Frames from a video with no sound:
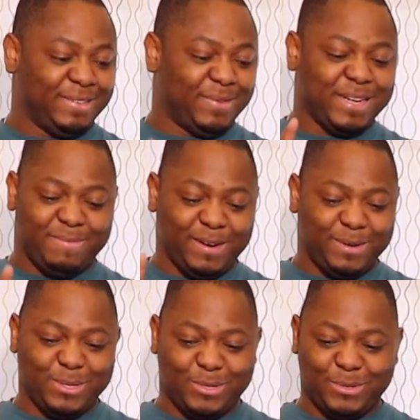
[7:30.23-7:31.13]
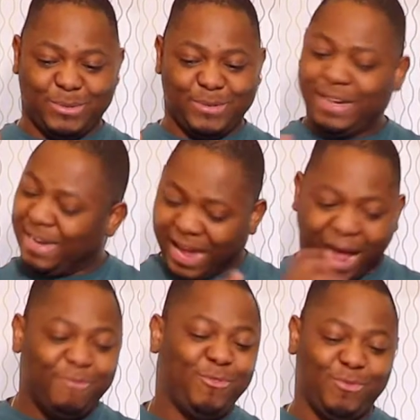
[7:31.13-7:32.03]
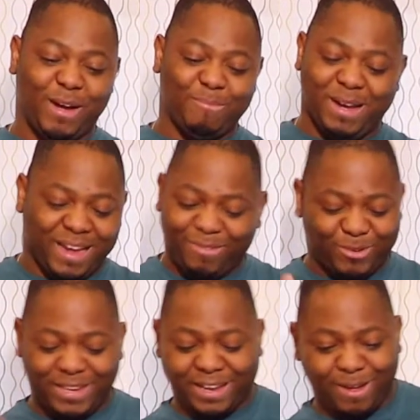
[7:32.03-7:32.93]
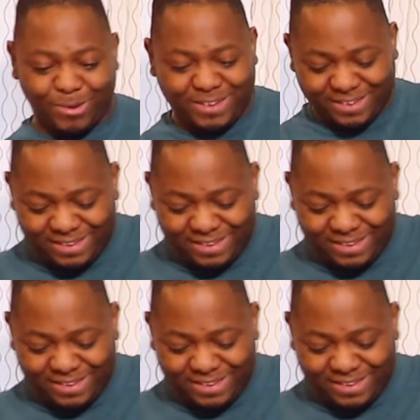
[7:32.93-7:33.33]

What am I gonna do? I have to take it out.